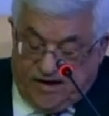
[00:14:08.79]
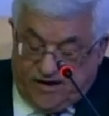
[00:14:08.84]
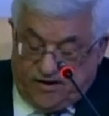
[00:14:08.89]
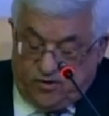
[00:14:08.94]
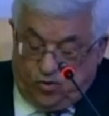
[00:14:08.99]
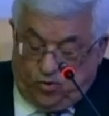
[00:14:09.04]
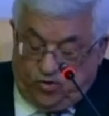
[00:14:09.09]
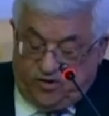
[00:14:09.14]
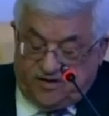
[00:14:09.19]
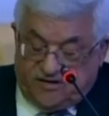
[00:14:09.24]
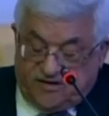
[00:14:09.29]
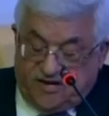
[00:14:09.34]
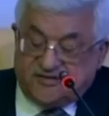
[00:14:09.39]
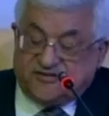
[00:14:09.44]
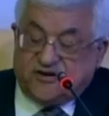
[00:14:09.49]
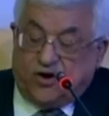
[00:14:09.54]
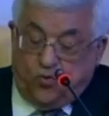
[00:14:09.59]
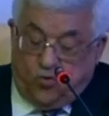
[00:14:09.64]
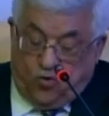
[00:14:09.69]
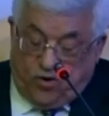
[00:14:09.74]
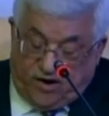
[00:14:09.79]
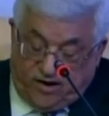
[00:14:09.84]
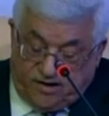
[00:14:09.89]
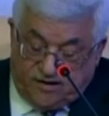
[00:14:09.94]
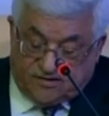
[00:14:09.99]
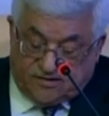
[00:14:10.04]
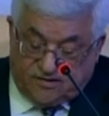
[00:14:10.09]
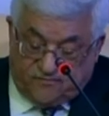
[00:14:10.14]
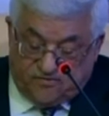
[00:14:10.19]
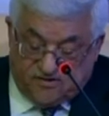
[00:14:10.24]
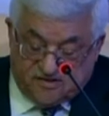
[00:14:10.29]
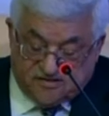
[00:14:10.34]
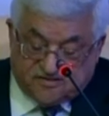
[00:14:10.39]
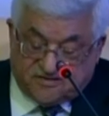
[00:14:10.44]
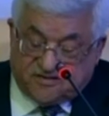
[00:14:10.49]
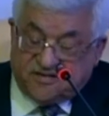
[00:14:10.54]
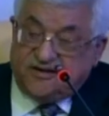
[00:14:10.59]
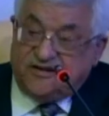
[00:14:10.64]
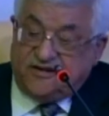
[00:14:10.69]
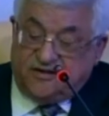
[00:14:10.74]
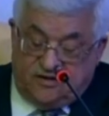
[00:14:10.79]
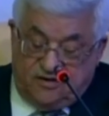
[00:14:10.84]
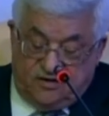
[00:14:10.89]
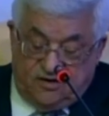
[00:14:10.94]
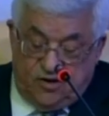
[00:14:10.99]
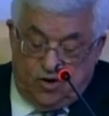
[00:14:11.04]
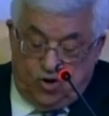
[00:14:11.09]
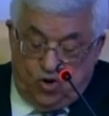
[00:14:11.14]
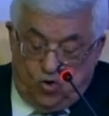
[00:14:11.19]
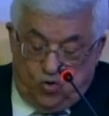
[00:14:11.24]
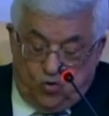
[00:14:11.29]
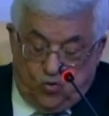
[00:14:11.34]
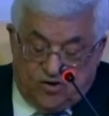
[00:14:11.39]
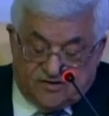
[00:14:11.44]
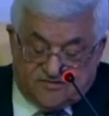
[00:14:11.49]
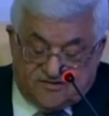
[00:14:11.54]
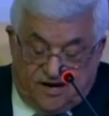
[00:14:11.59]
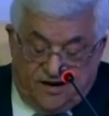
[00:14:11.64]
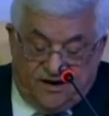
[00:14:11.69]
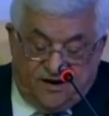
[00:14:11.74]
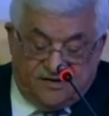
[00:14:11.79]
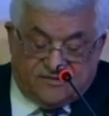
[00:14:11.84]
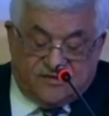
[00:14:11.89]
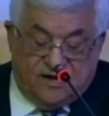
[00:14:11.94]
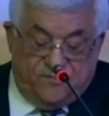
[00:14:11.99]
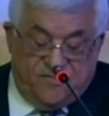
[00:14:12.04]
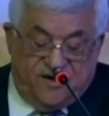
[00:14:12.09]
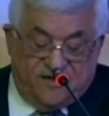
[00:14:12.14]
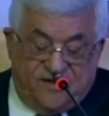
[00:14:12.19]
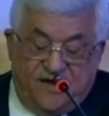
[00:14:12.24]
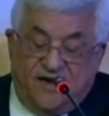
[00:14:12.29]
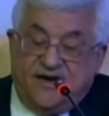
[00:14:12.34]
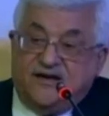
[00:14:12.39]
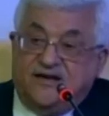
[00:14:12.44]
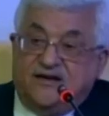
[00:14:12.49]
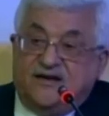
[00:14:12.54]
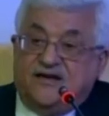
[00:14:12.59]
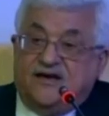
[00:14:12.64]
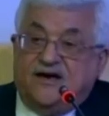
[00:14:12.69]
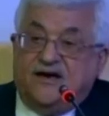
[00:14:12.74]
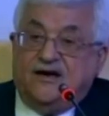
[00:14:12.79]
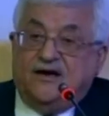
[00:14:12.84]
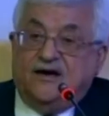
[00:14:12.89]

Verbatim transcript: It is attempting to take the jewel of Palestine